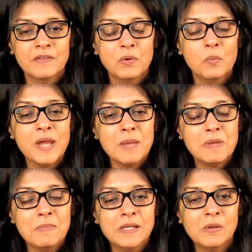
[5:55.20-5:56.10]
the way
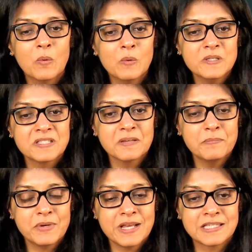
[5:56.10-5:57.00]
baby holds the
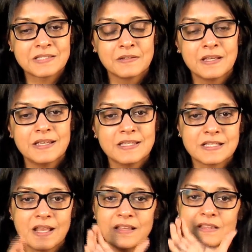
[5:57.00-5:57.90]
breast
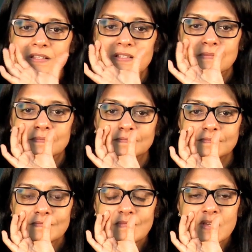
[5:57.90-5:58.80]
is like this.
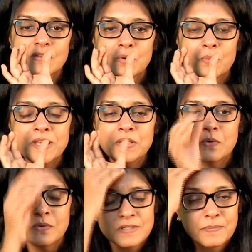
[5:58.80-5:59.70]
So when
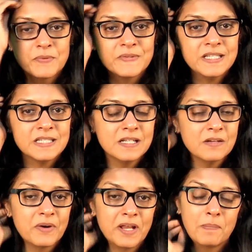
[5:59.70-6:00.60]
you suppose
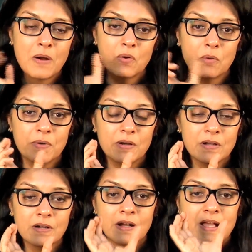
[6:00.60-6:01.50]
eating a vada pav or
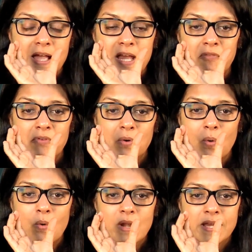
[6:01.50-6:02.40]
burger, and if you are
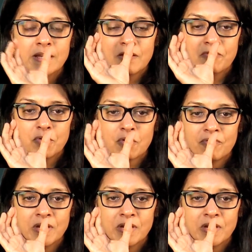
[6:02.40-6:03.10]
holding, if your